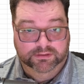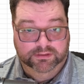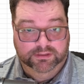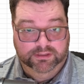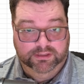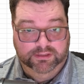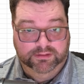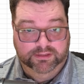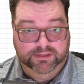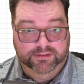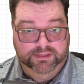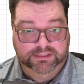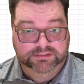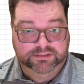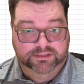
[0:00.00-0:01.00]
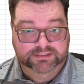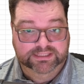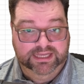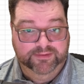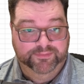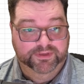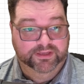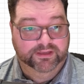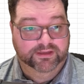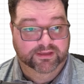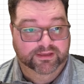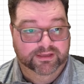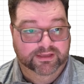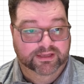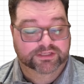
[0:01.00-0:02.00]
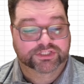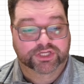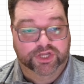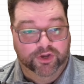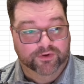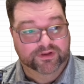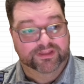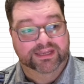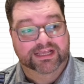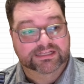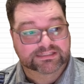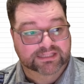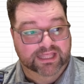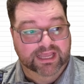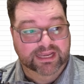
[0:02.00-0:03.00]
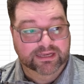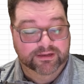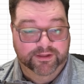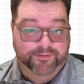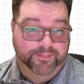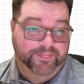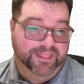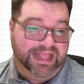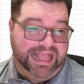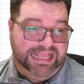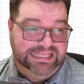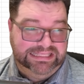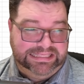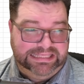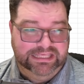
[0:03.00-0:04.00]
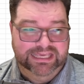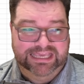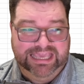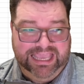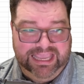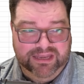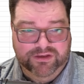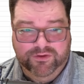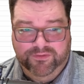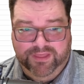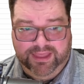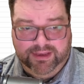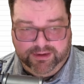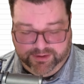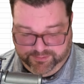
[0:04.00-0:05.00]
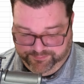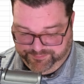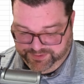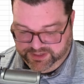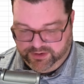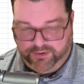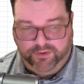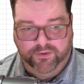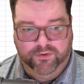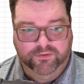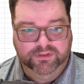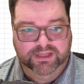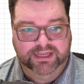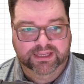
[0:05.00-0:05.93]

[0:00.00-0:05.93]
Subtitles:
and then they start typing to go to the next line. You can do that, but a whole lot